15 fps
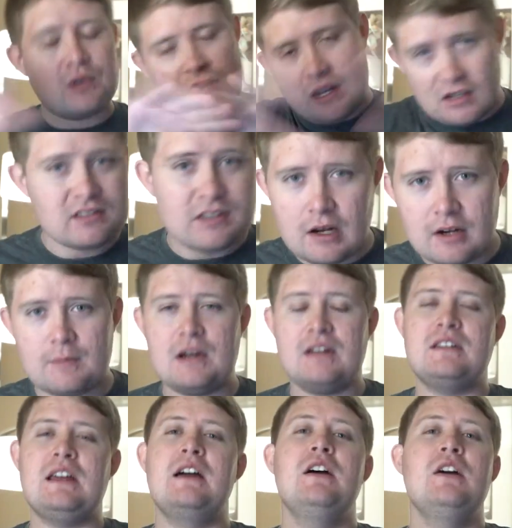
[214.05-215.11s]
we're not gonna talk
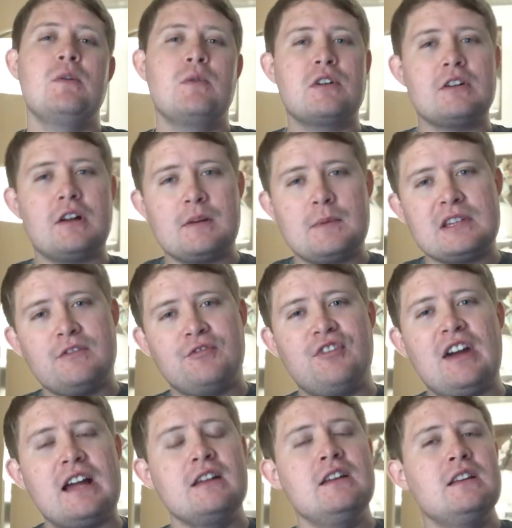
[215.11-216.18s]
about that. We're gonna talk about the
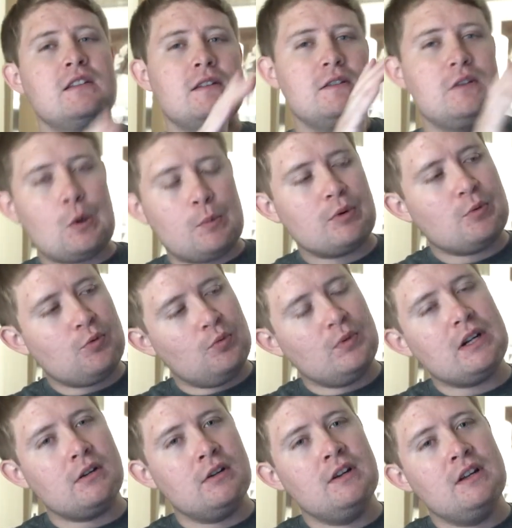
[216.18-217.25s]
fact that Adobe
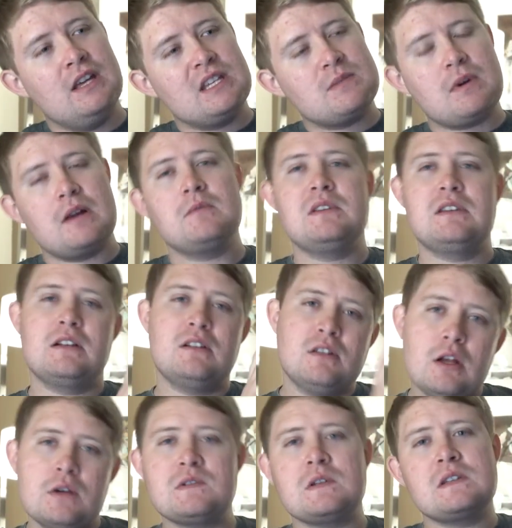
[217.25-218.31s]
Premiere is probably the
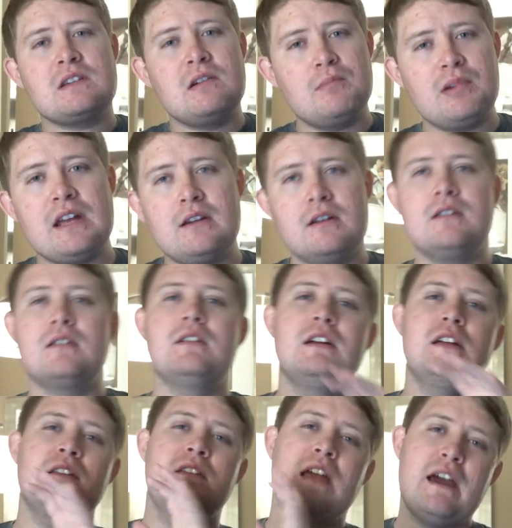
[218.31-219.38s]
closest competitor
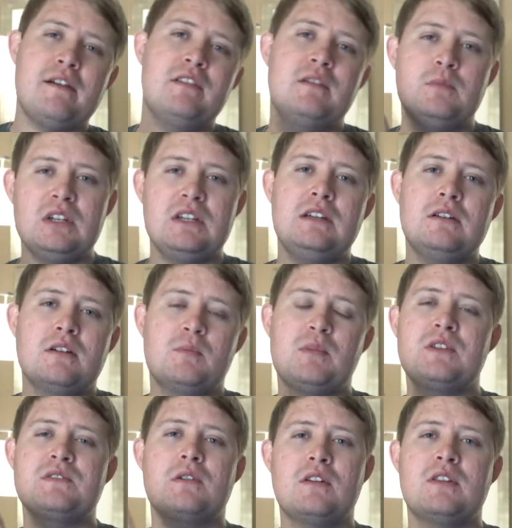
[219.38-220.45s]
to Avid Media
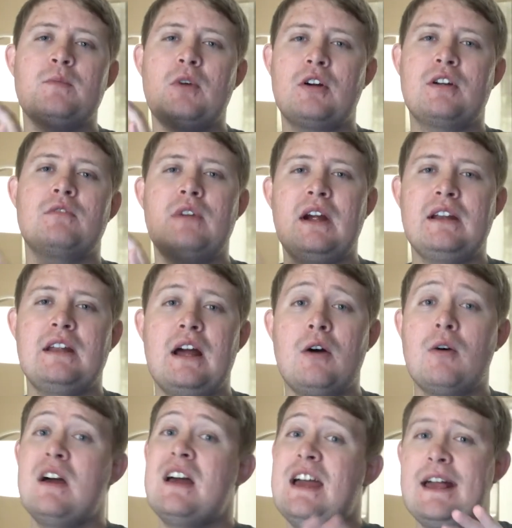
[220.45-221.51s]
Composer on the market right
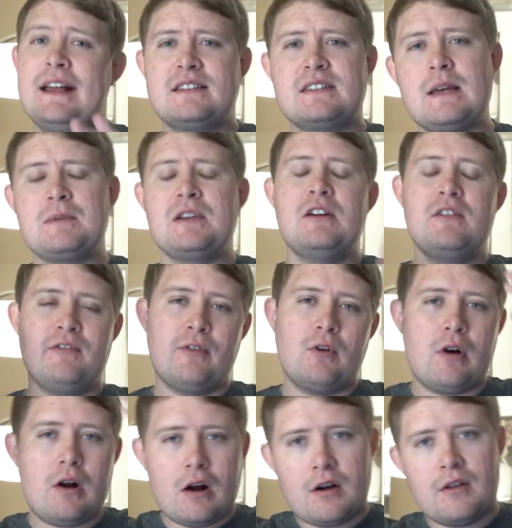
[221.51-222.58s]
now, except
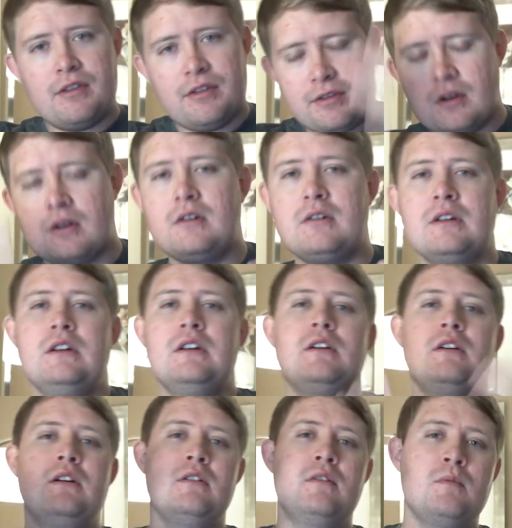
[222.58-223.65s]
for our third
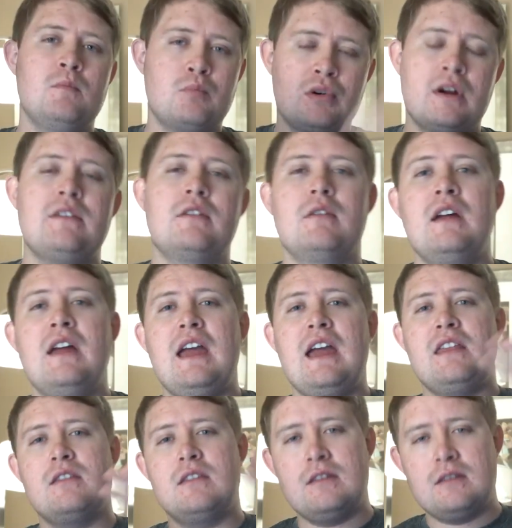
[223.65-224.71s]
brother
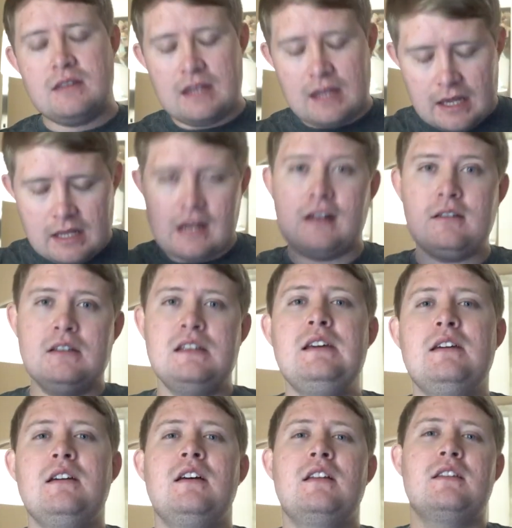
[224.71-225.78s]
and the
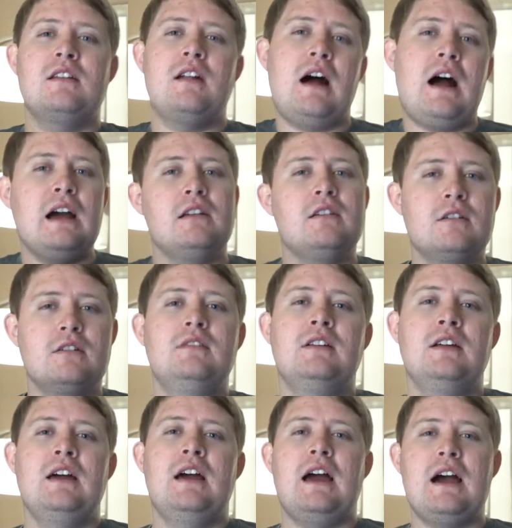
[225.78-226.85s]
NLE that I
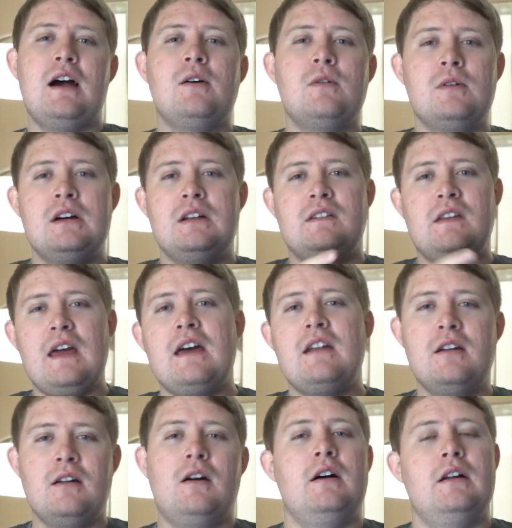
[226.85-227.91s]
learned how to
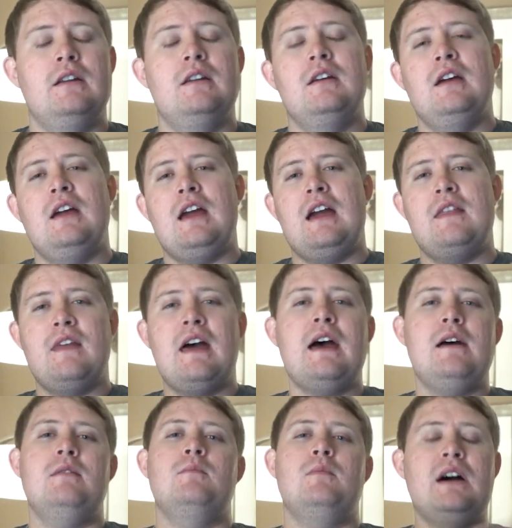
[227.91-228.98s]
edit on. And
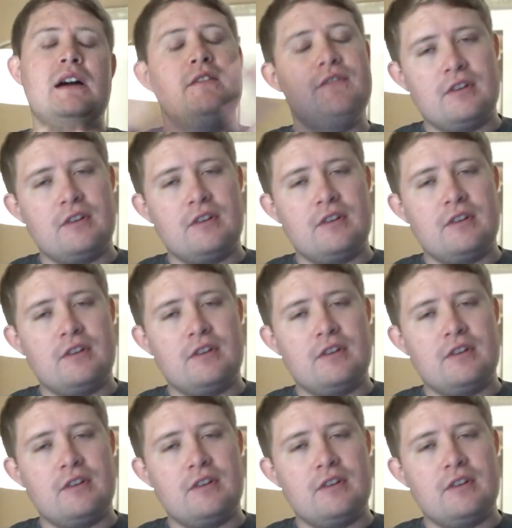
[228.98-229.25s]
that, my